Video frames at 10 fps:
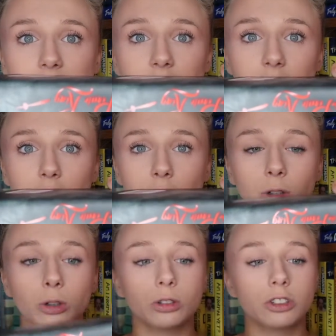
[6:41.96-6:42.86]
is so
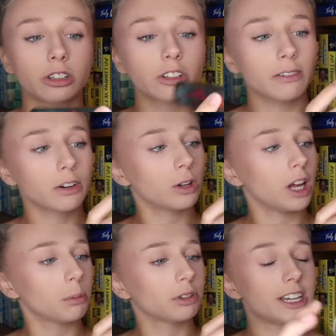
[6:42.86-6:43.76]
gorgeous. Have I got
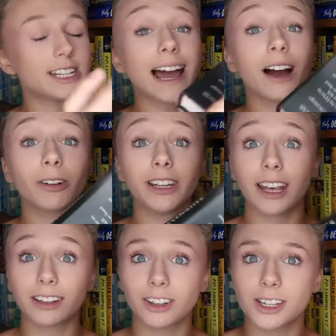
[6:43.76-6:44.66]
it upside down?
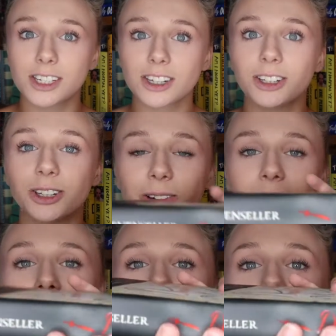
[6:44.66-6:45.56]
Yes, I do.
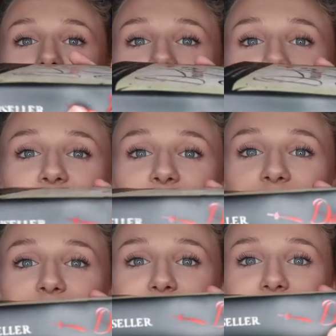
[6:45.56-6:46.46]
So
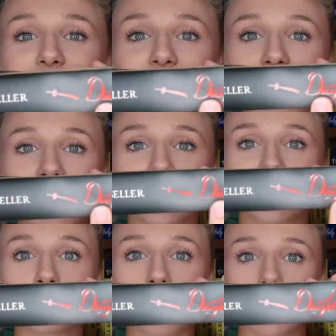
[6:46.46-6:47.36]
the text
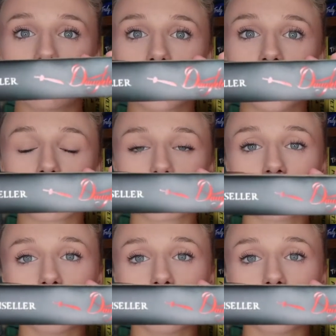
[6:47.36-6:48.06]
is basically just